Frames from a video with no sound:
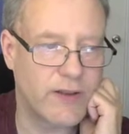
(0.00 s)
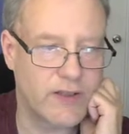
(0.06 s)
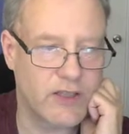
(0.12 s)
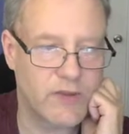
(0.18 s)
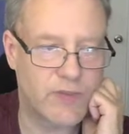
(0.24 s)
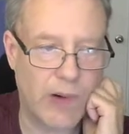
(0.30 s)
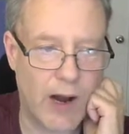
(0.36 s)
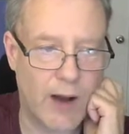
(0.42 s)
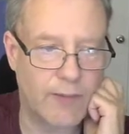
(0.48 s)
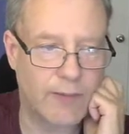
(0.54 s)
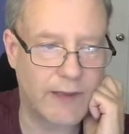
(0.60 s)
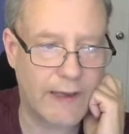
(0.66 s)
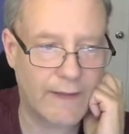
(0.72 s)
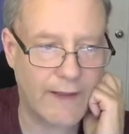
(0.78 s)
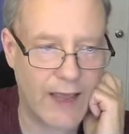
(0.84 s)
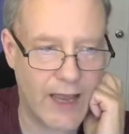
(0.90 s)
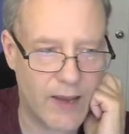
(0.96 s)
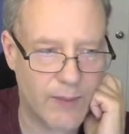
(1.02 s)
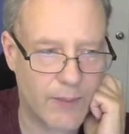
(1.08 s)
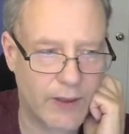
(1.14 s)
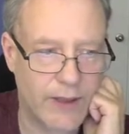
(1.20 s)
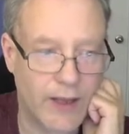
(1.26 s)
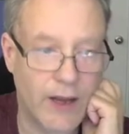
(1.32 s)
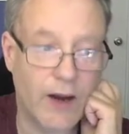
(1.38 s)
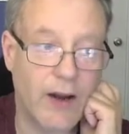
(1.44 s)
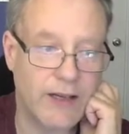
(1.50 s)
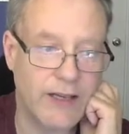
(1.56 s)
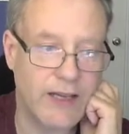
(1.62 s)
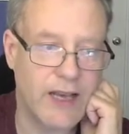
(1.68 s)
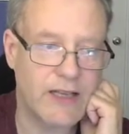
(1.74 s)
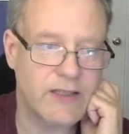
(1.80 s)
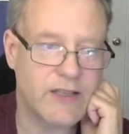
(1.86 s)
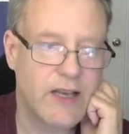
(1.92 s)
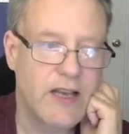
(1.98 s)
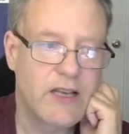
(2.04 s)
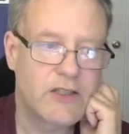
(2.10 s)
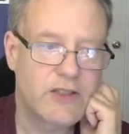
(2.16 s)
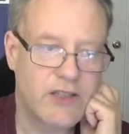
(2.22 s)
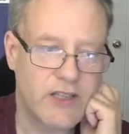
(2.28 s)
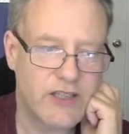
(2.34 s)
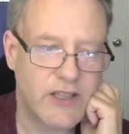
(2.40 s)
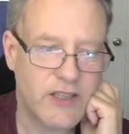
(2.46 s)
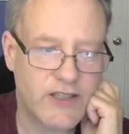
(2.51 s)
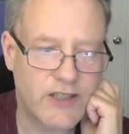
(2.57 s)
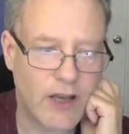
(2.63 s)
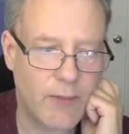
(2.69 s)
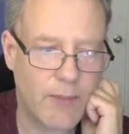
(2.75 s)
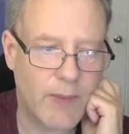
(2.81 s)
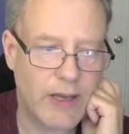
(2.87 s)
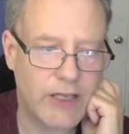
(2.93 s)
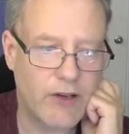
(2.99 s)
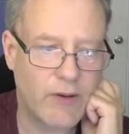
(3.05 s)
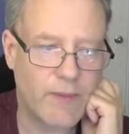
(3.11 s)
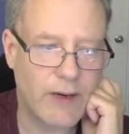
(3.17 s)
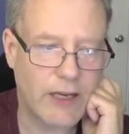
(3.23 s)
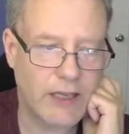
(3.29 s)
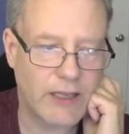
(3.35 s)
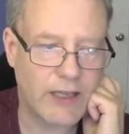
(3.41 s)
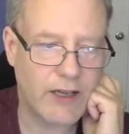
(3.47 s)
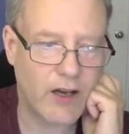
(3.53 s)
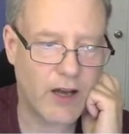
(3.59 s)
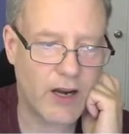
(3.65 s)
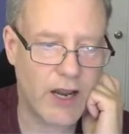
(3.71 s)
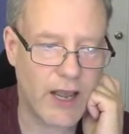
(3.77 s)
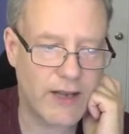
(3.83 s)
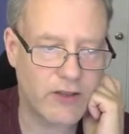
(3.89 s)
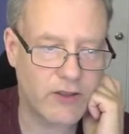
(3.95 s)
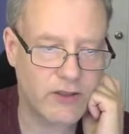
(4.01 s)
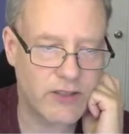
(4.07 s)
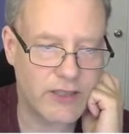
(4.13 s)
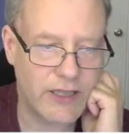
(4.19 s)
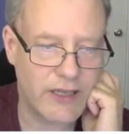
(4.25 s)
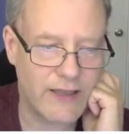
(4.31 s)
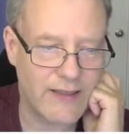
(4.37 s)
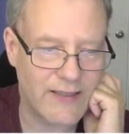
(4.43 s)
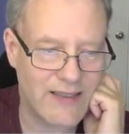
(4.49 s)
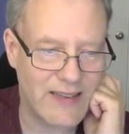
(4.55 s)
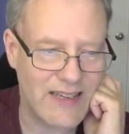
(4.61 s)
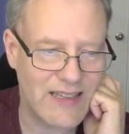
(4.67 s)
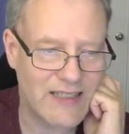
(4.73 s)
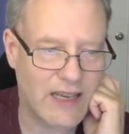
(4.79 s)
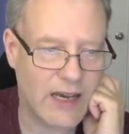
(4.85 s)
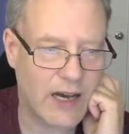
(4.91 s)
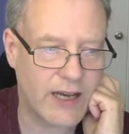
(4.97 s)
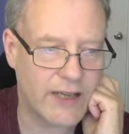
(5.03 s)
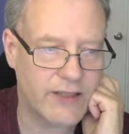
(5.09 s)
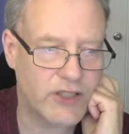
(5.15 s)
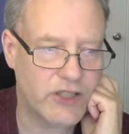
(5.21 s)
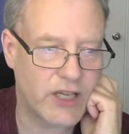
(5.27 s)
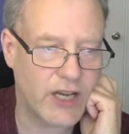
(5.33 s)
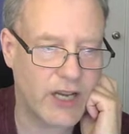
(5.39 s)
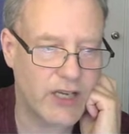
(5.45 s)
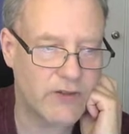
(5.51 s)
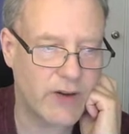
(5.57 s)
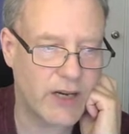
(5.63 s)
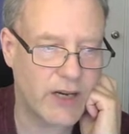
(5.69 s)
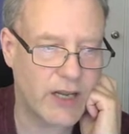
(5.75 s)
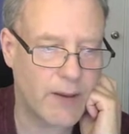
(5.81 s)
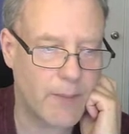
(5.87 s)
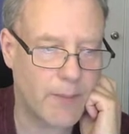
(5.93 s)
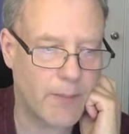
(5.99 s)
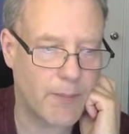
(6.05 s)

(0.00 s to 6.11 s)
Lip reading: There's probably a lamp in there, and yes. So this is a sub menu. I'm going to click on it, and you'll see these guys change. Ready?